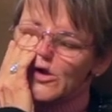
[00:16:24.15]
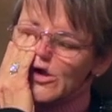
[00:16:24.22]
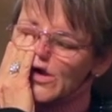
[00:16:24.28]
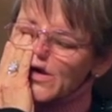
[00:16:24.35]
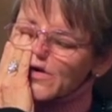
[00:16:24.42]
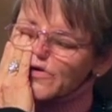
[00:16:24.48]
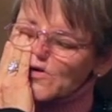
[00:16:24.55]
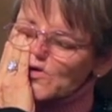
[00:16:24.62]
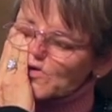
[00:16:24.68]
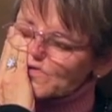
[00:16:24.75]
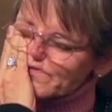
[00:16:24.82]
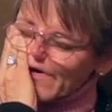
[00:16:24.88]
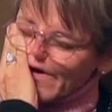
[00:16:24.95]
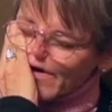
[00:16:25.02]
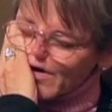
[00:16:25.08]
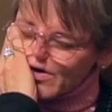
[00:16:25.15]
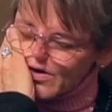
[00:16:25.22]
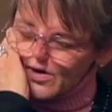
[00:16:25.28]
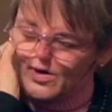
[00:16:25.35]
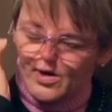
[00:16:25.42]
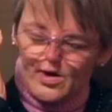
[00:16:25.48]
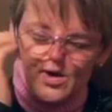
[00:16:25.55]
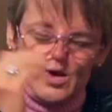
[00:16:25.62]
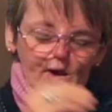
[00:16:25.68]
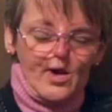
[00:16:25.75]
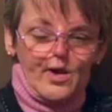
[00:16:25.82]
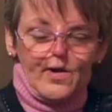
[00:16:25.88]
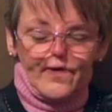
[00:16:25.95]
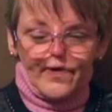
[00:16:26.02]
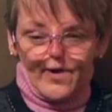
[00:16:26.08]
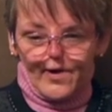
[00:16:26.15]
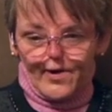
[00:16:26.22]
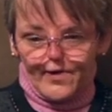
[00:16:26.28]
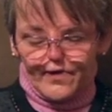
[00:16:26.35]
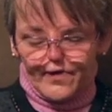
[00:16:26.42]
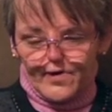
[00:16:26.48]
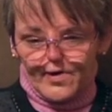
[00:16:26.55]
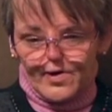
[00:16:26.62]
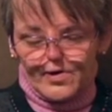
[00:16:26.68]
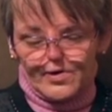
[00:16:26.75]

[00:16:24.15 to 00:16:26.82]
she had told me that